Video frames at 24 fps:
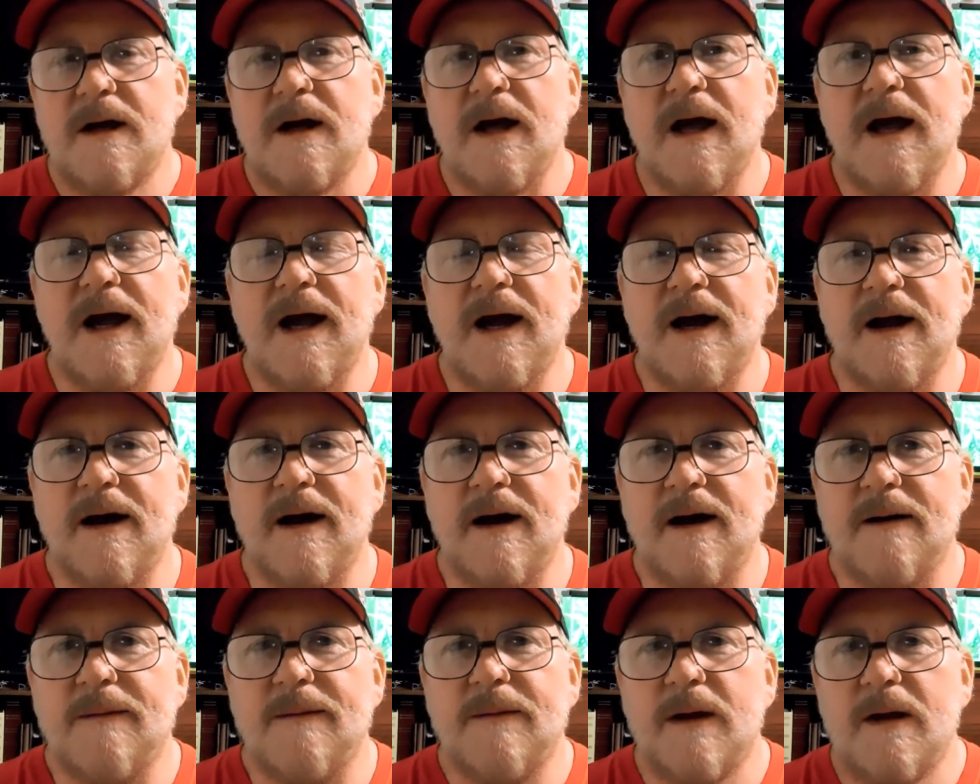
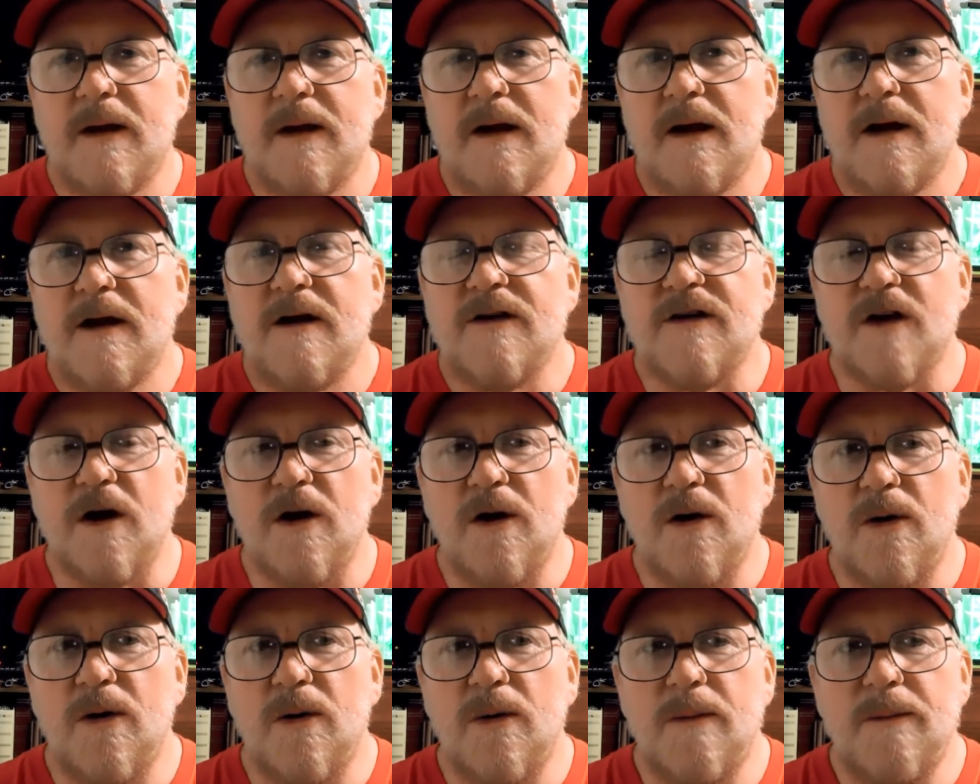And
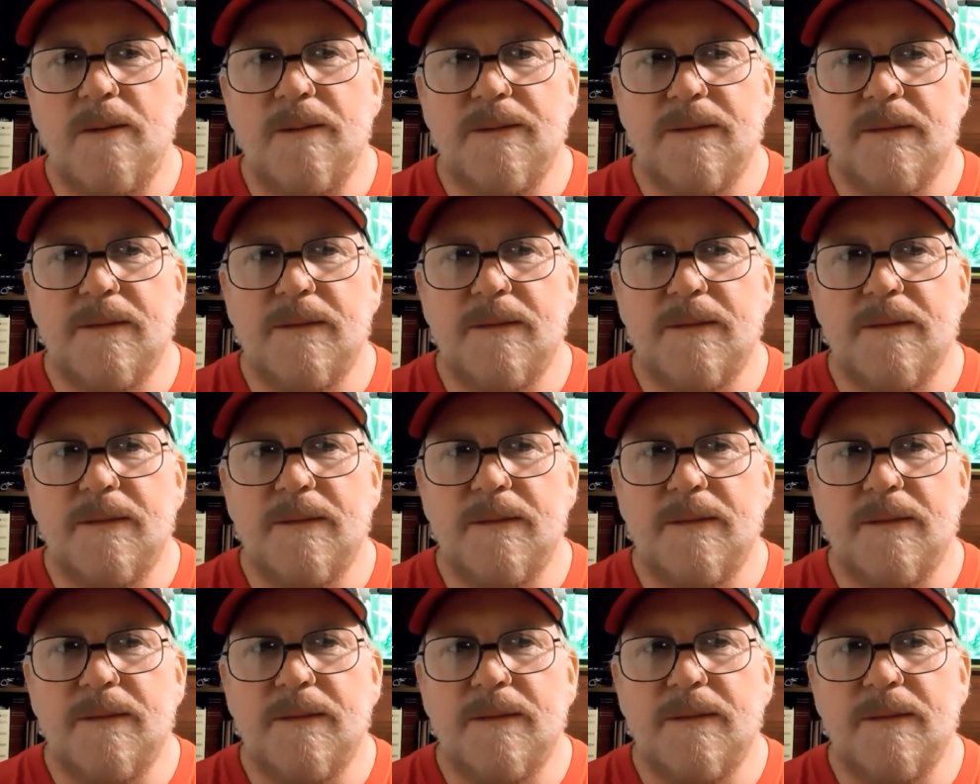so